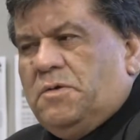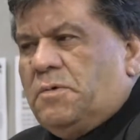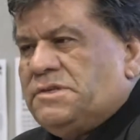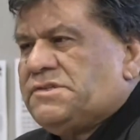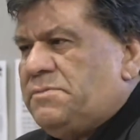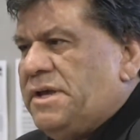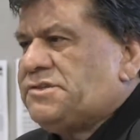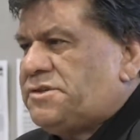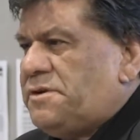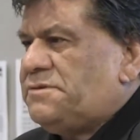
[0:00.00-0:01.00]
one
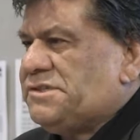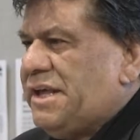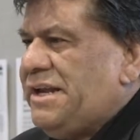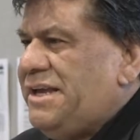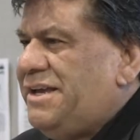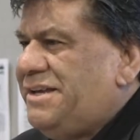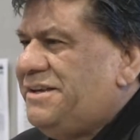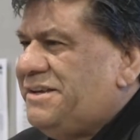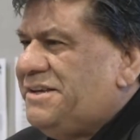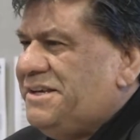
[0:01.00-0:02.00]
semester of study
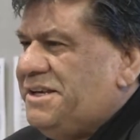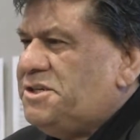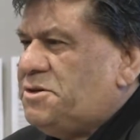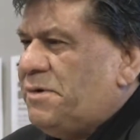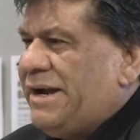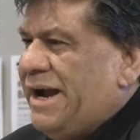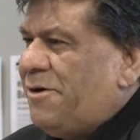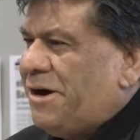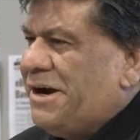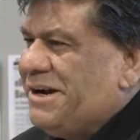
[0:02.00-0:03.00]
into 1
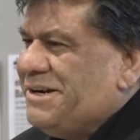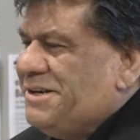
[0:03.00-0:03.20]
hour.